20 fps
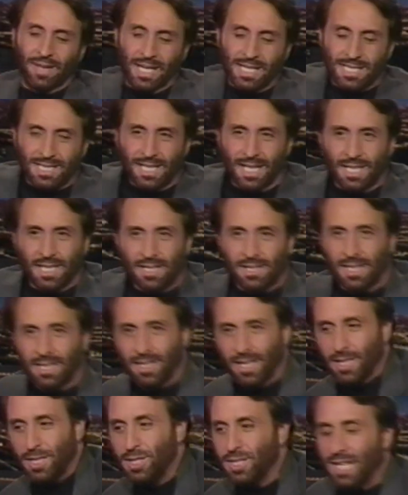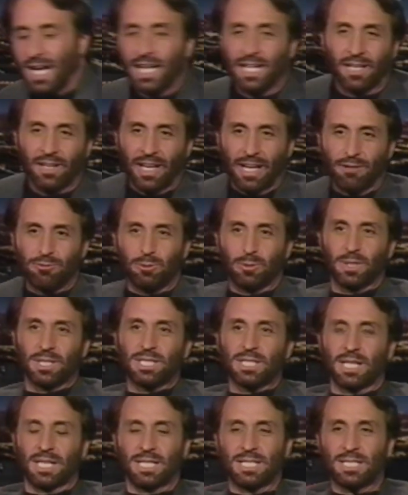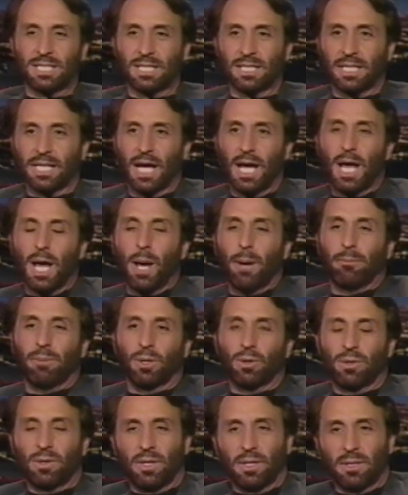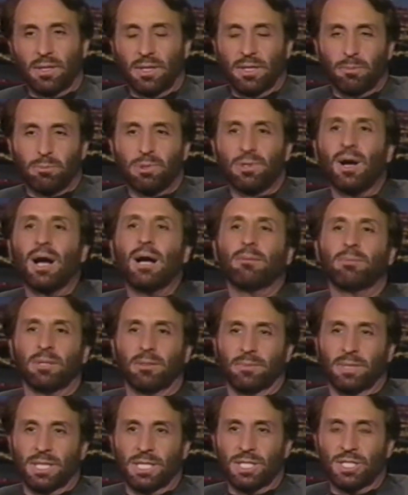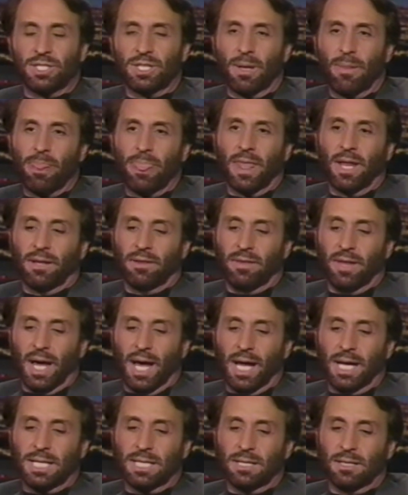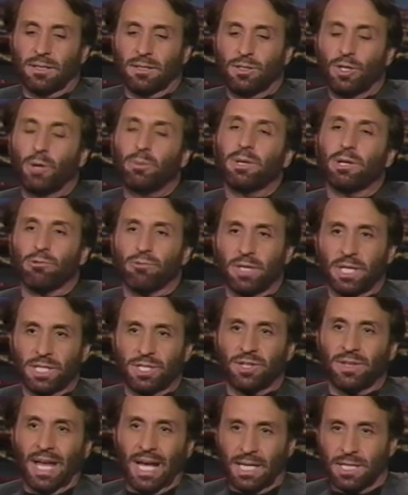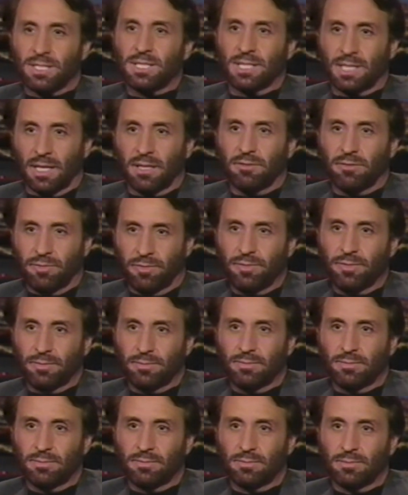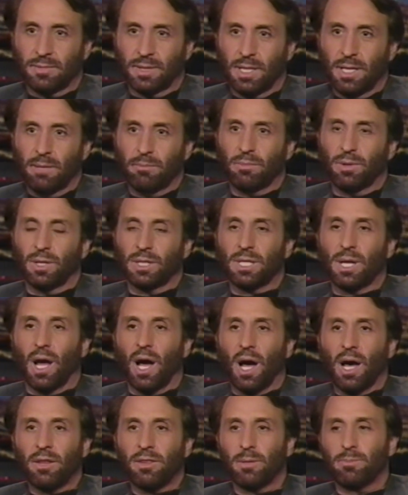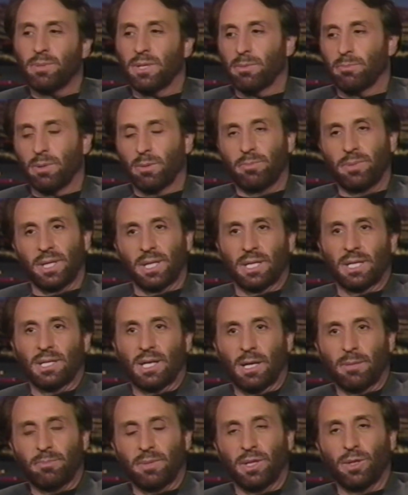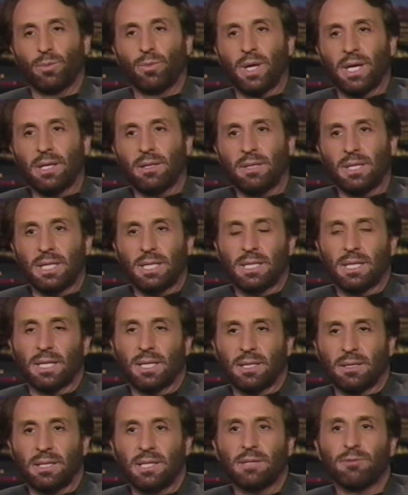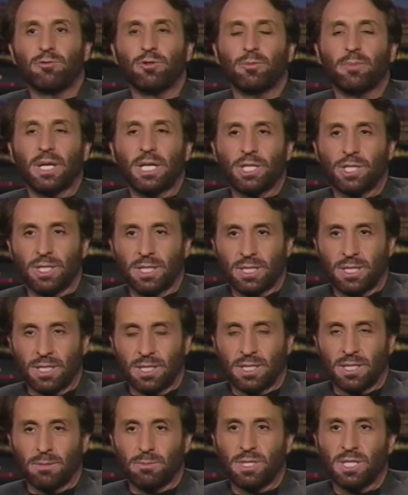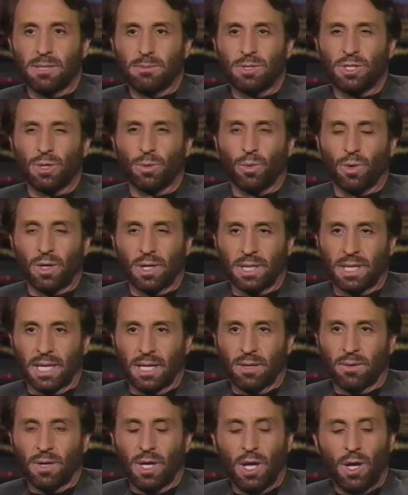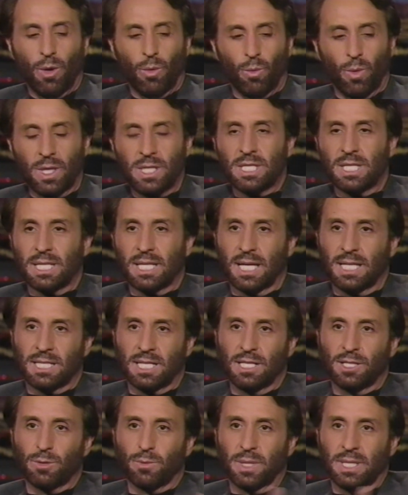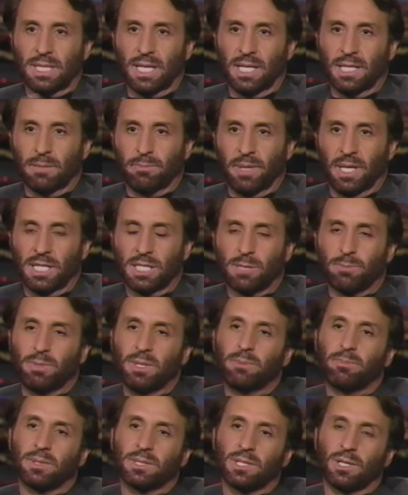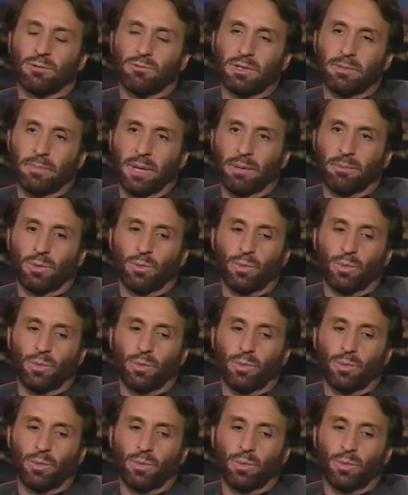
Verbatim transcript: that's not it. it it's okay. kind of laughable. It's kind of silly. But the the problem is that nobody reads that stuff. But other people pick it up, and the way the, uh, the information system seems to work now, once it gets into a database, people don't remember